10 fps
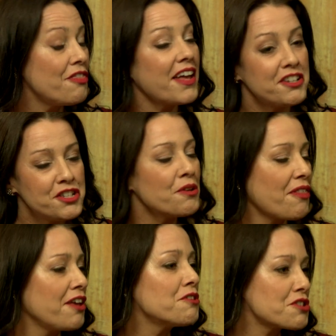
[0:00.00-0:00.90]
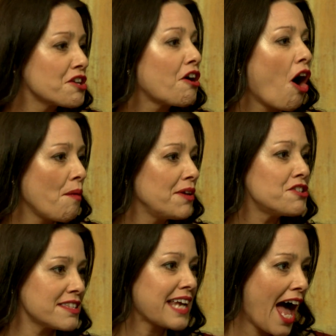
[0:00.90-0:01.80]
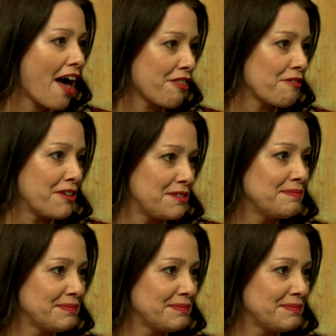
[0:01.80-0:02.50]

They do. They usually call me just Catherine.